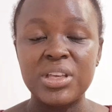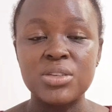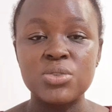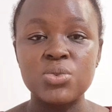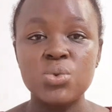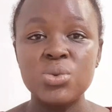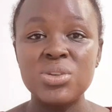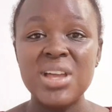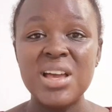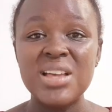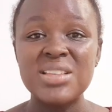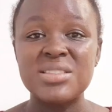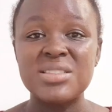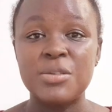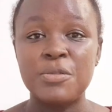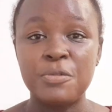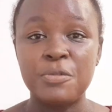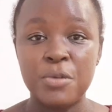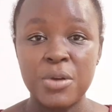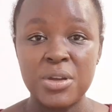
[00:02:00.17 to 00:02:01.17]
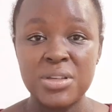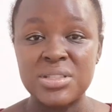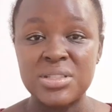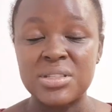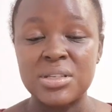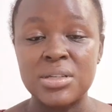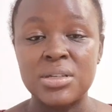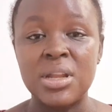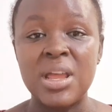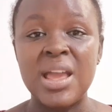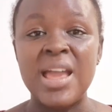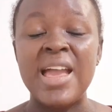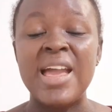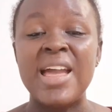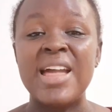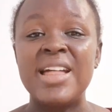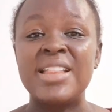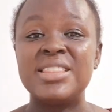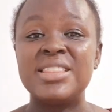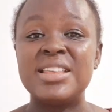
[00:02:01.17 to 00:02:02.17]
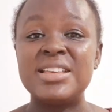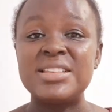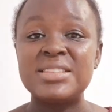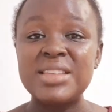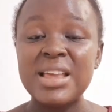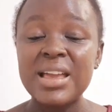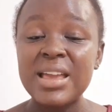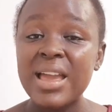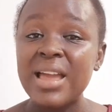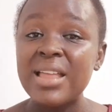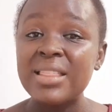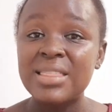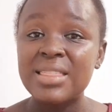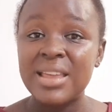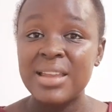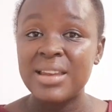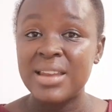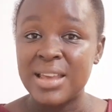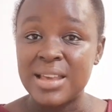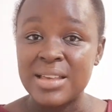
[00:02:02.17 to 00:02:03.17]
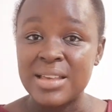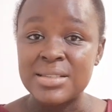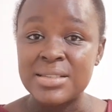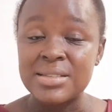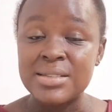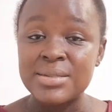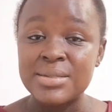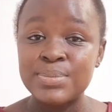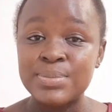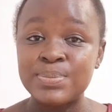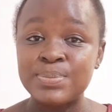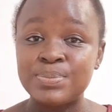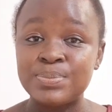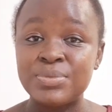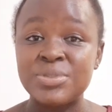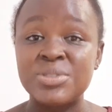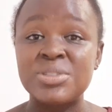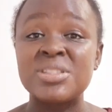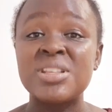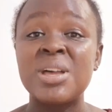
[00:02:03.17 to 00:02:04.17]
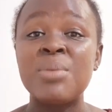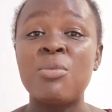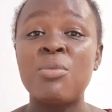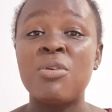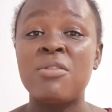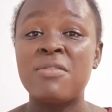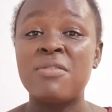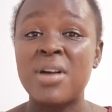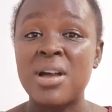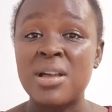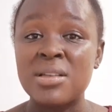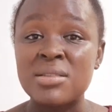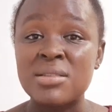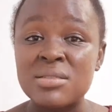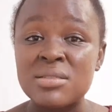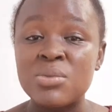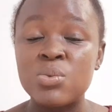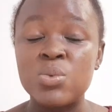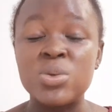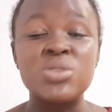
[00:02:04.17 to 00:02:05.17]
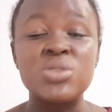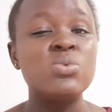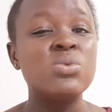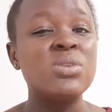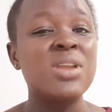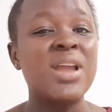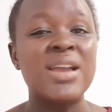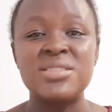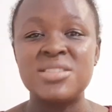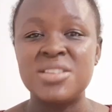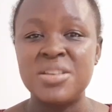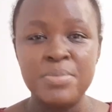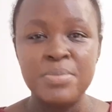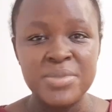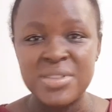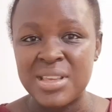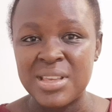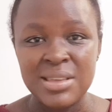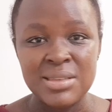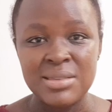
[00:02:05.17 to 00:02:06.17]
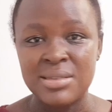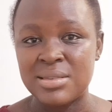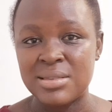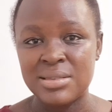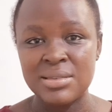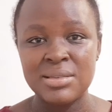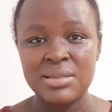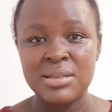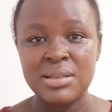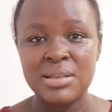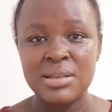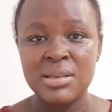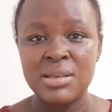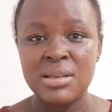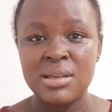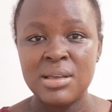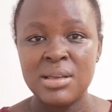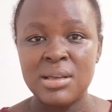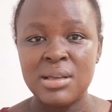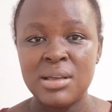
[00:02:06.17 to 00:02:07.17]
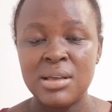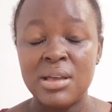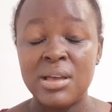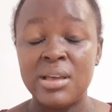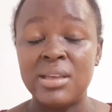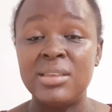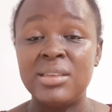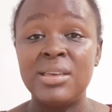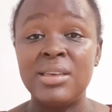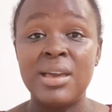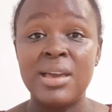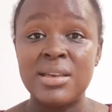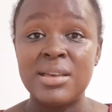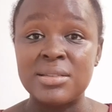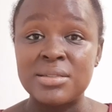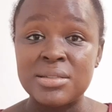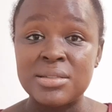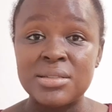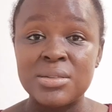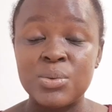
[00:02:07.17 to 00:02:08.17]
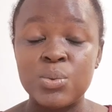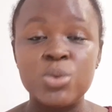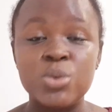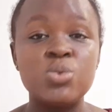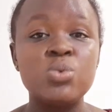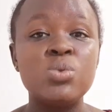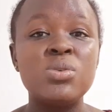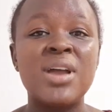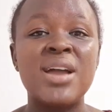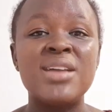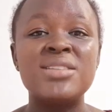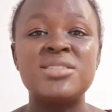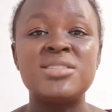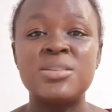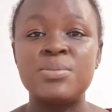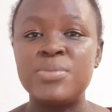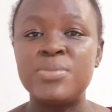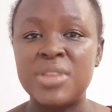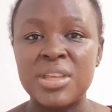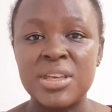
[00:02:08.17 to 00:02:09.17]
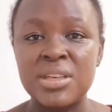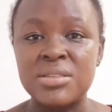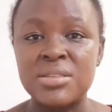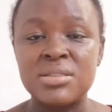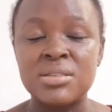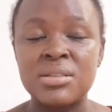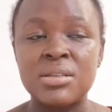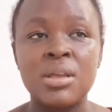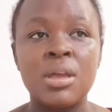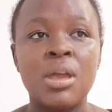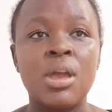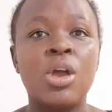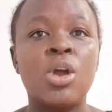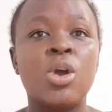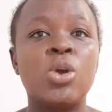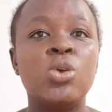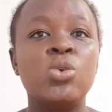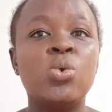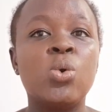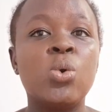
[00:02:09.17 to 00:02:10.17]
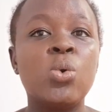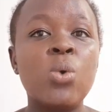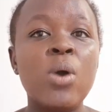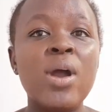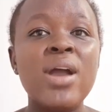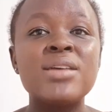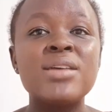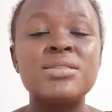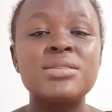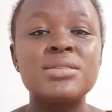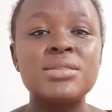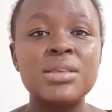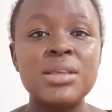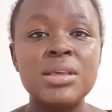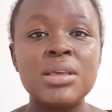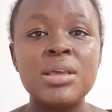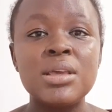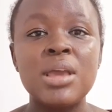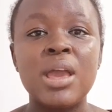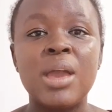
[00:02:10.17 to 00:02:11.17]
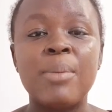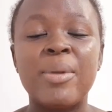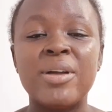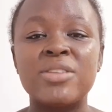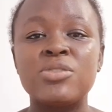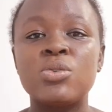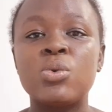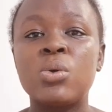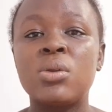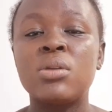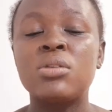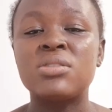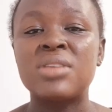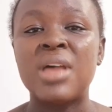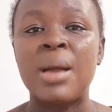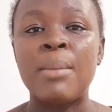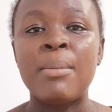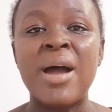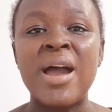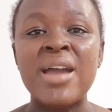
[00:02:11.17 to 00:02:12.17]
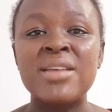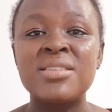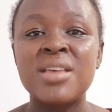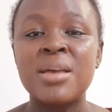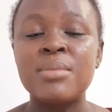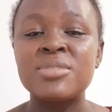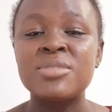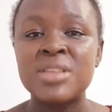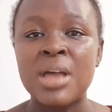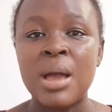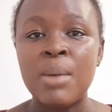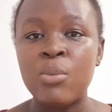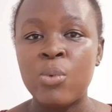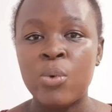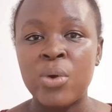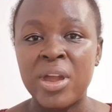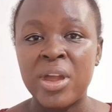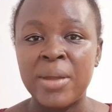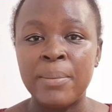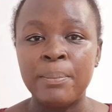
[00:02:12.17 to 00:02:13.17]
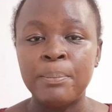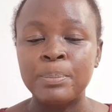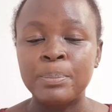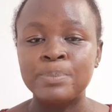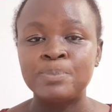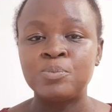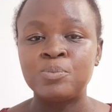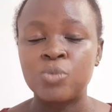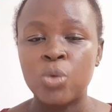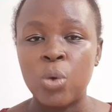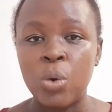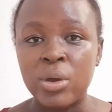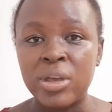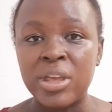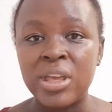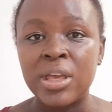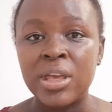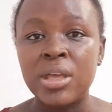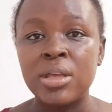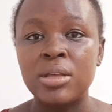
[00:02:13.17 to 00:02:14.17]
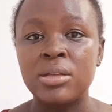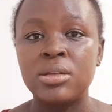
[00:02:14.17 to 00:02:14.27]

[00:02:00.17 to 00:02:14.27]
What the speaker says: so that's the first thing. The second thing is, some of us, we too like cheap things. Yes, we too like cheap things. You'll go and see a particular some item somewhere, okay,